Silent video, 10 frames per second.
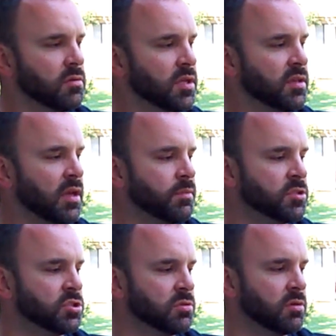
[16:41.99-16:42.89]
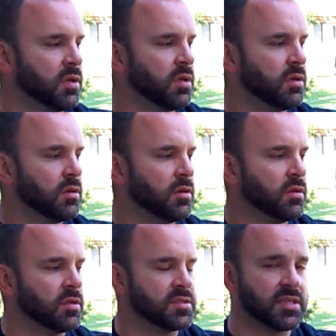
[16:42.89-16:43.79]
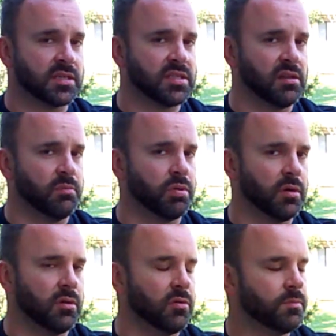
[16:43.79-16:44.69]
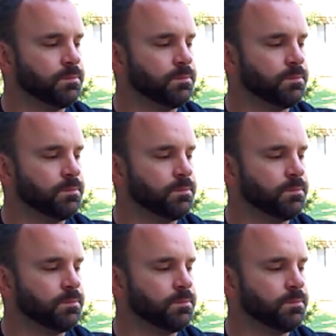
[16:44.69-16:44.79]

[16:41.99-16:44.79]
Let them enjoy this excellent brew.